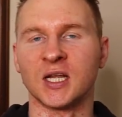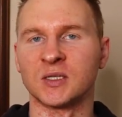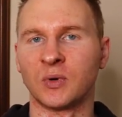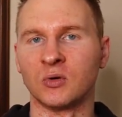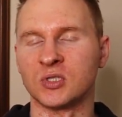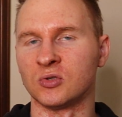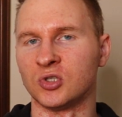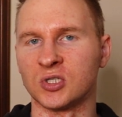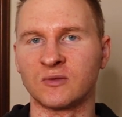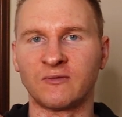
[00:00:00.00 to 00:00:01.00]
as opposed
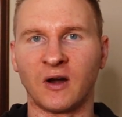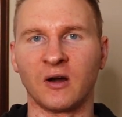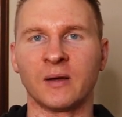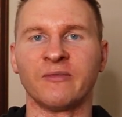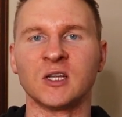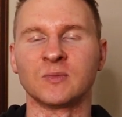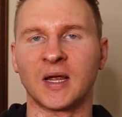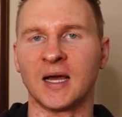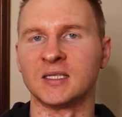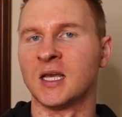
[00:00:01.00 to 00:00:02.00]
to just firing up
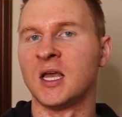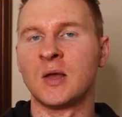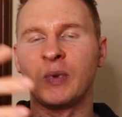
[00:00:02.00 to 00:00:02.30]
Facebook ads,